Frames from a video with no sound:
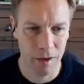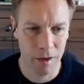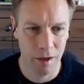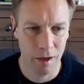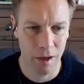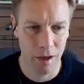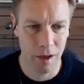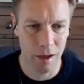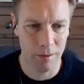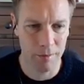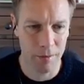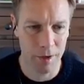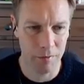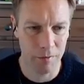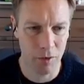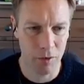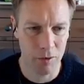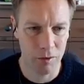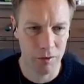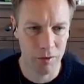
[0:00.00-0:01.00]
Um, they've
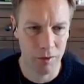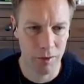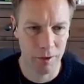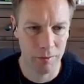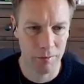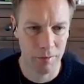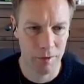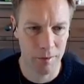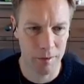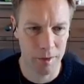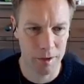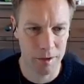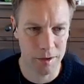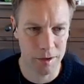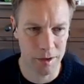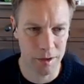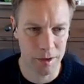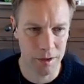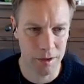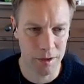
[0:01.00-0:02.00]
also
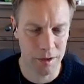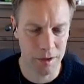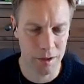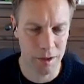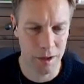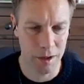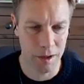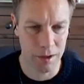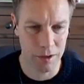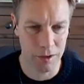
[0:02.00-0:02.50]
implemented a uh,